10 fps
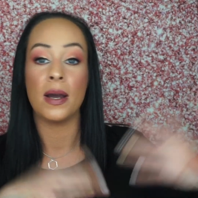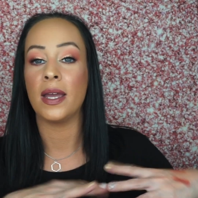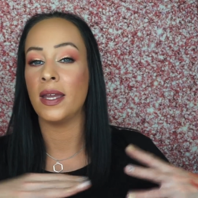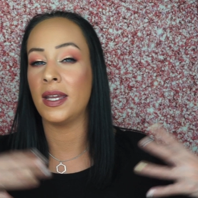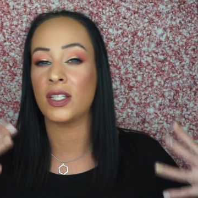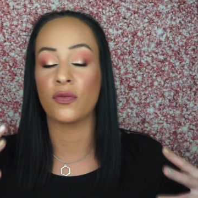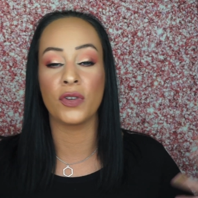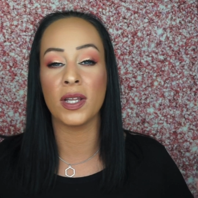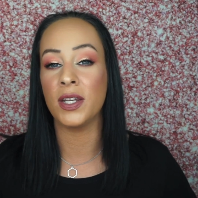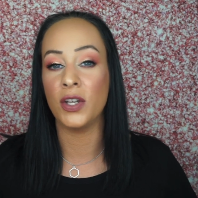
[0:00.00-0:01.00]
It's
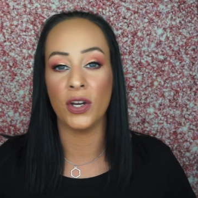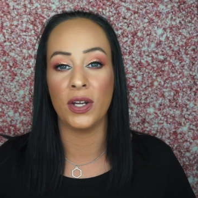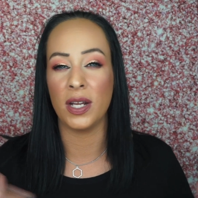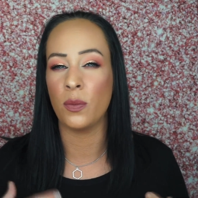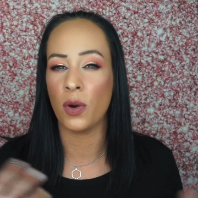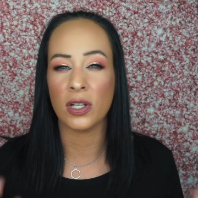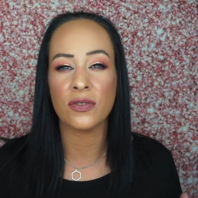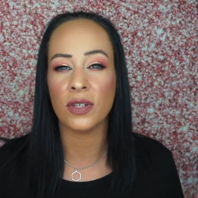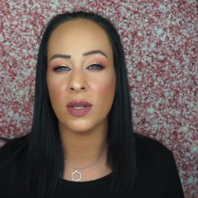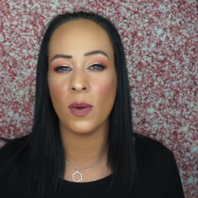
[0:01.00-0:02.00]
really good. It works
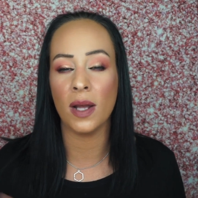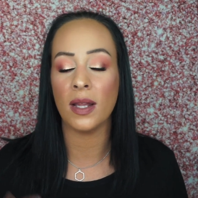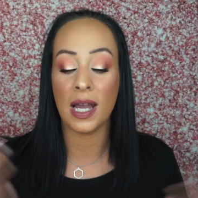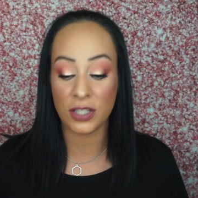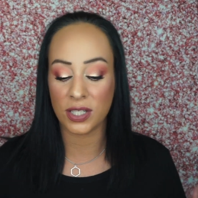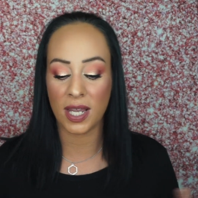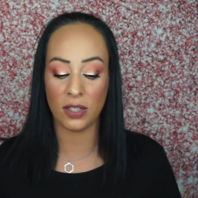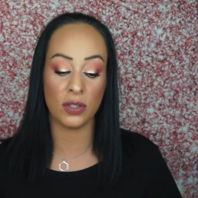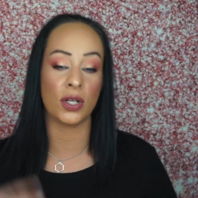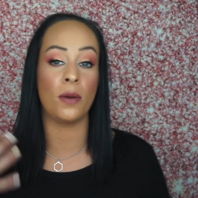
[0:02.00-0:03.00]
really well. I just can't
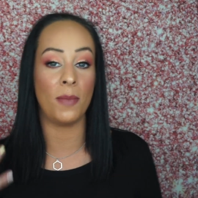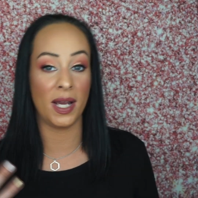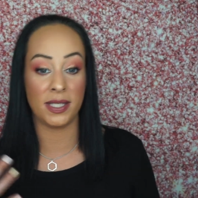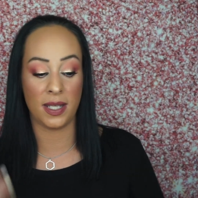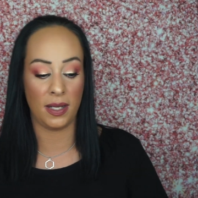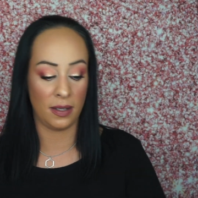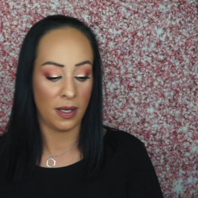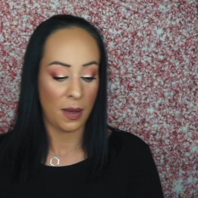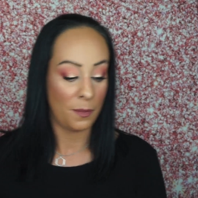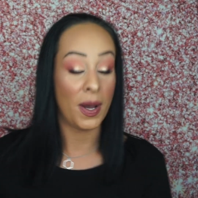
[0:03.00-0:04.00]
use it on my skin,
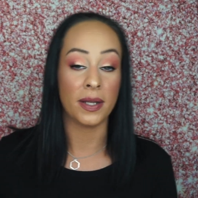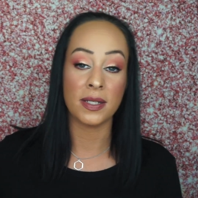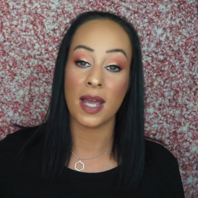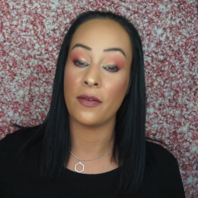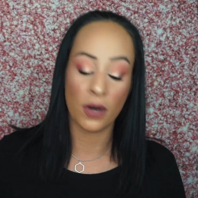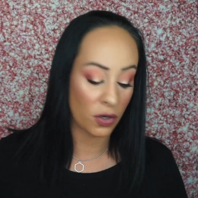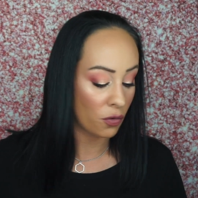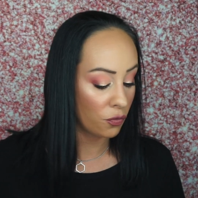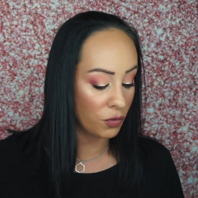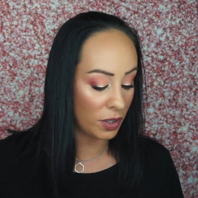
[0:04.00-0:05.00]
but I've heard
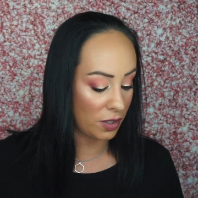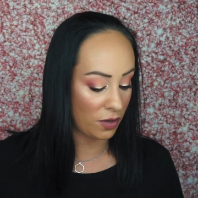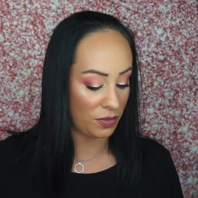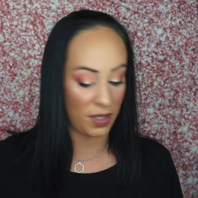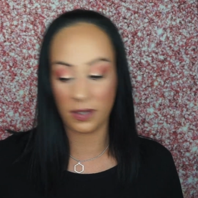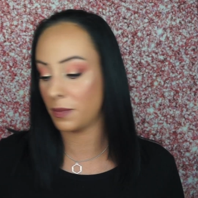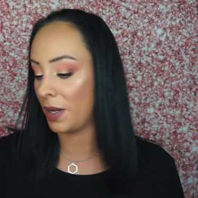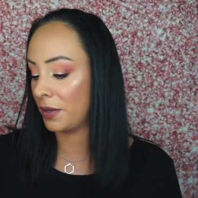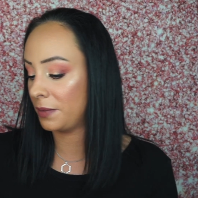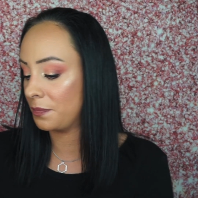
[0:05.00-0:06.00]
really great things
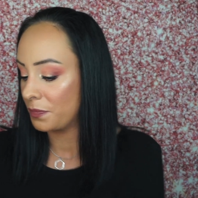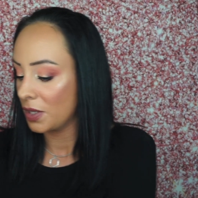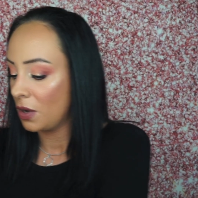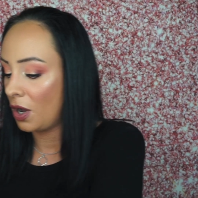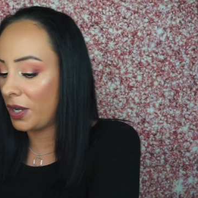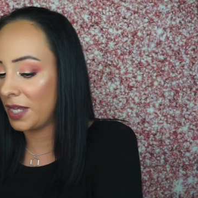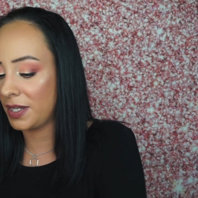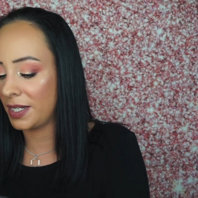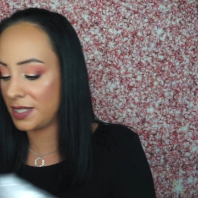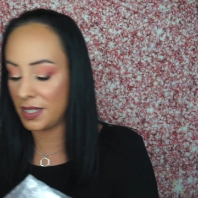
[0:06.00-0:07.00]
about it. Okay, the
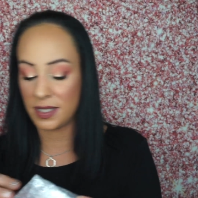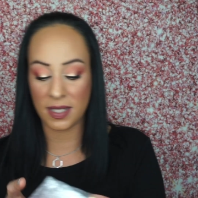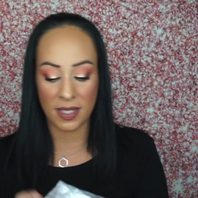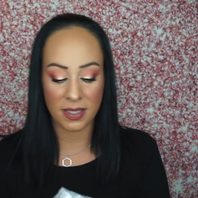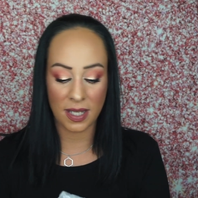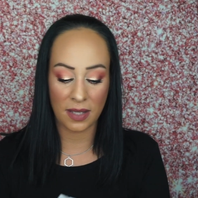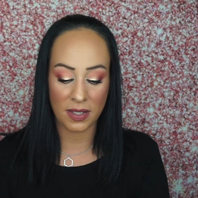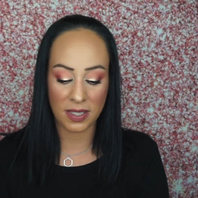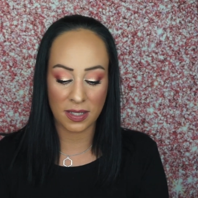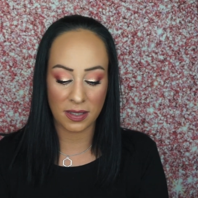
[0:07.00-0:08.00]
next thing is this, and
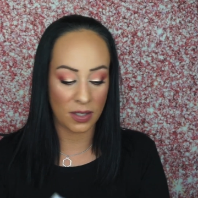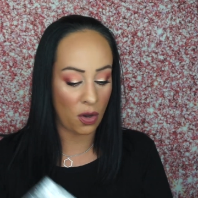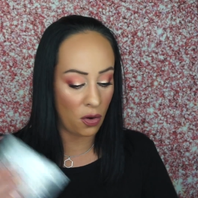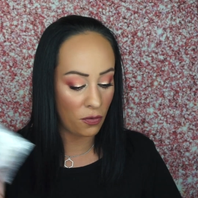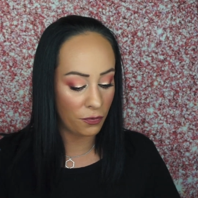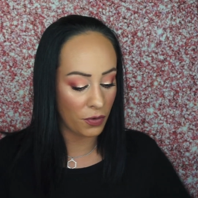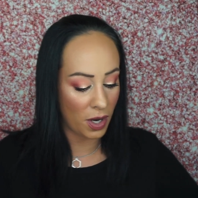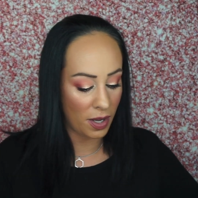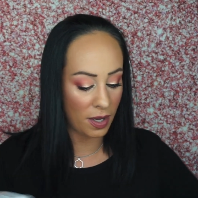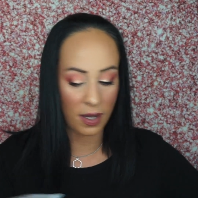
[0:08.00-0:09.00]
this is an
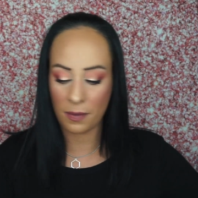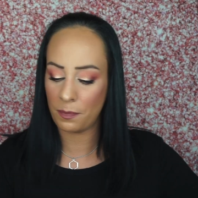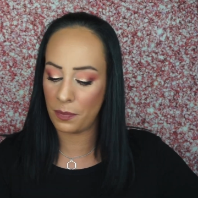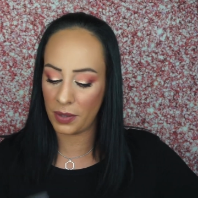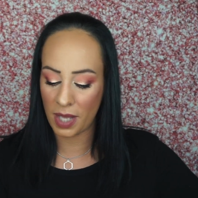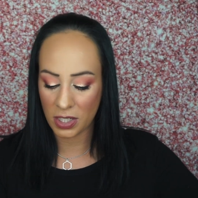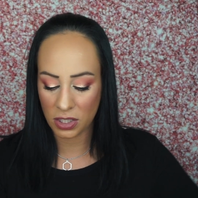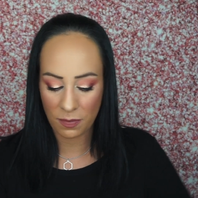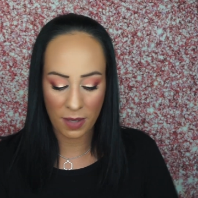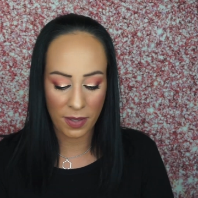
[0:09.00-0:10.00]
Ofra blush,
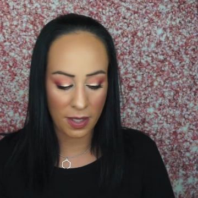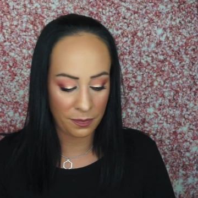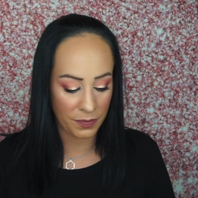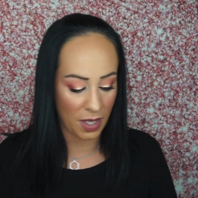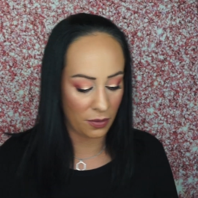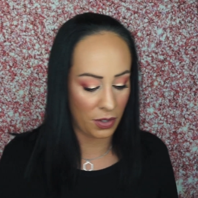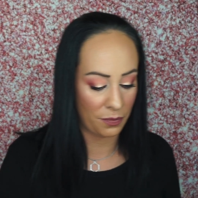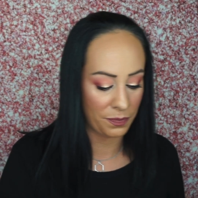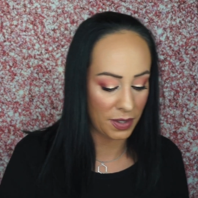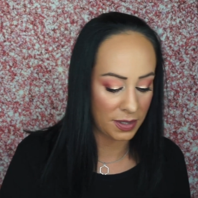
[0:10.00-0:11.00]
maybe? I don't know.
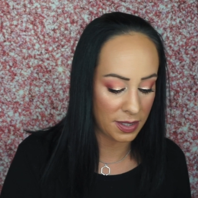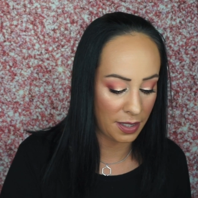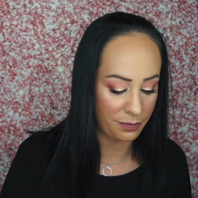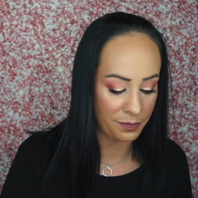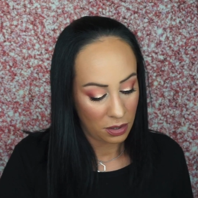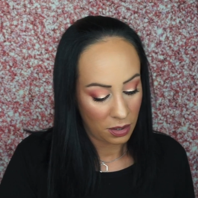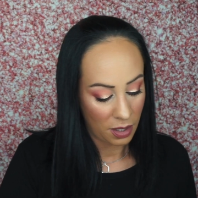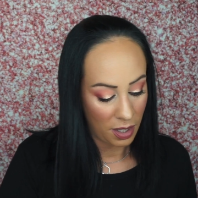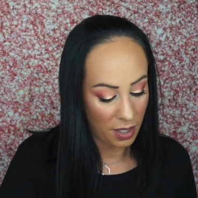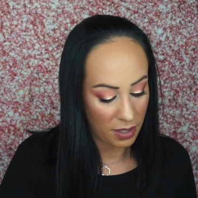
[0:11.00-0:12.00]
Let's see.
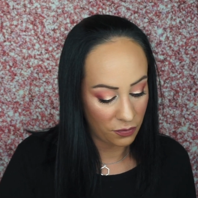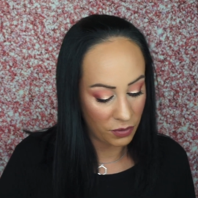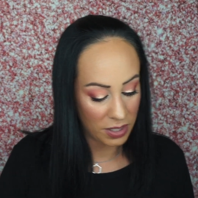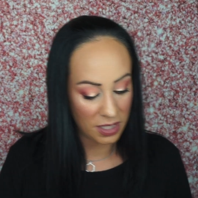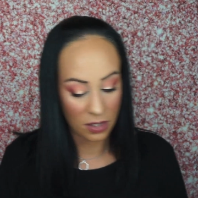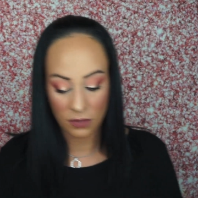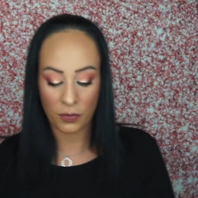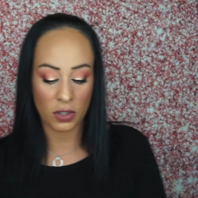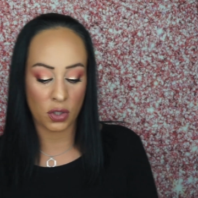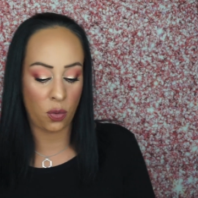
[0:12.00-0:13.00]
And it retails
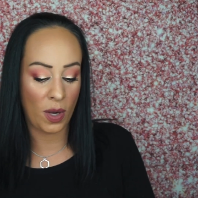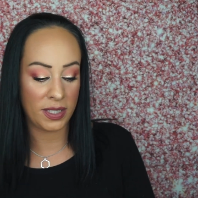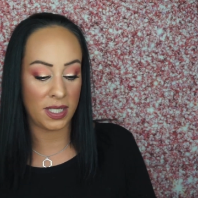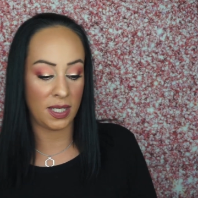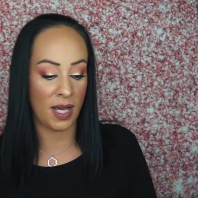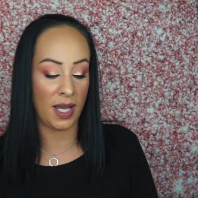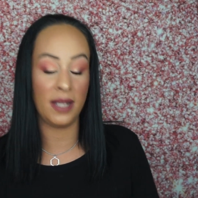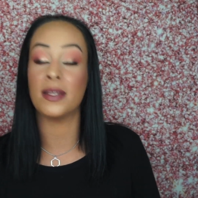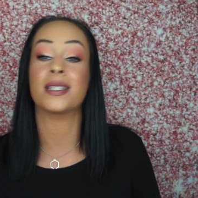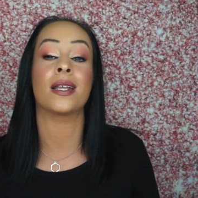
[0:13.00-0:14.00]
for
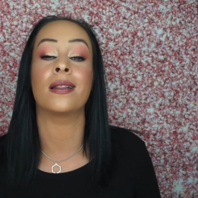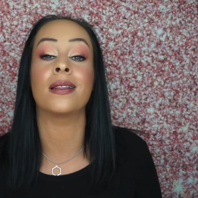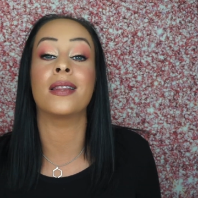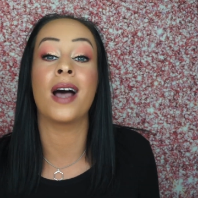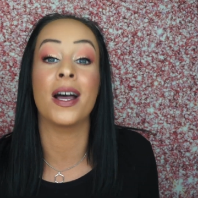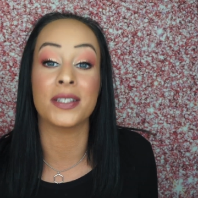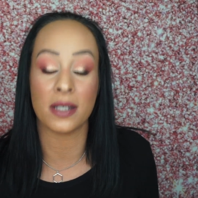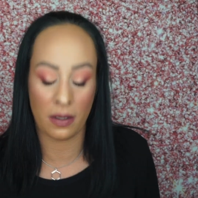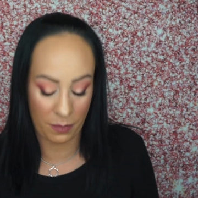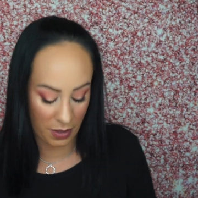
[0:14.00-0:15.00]
$29. That's a lot
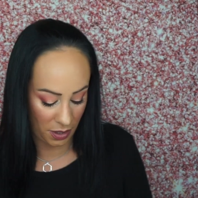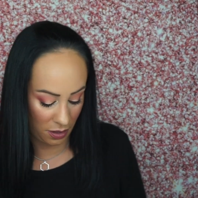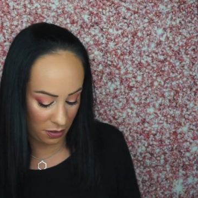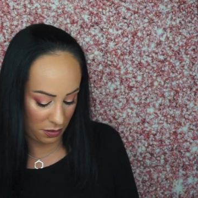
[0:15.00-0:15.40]
of money.